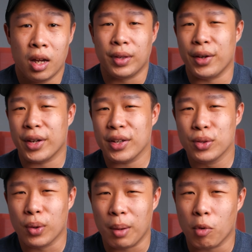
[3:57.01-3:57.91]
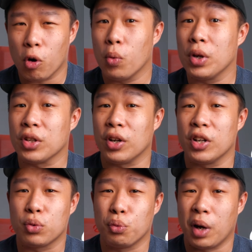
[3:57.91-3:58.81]
Now you guys know I'm always
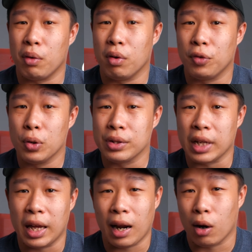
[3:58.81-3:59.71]
honest with my reviews, and I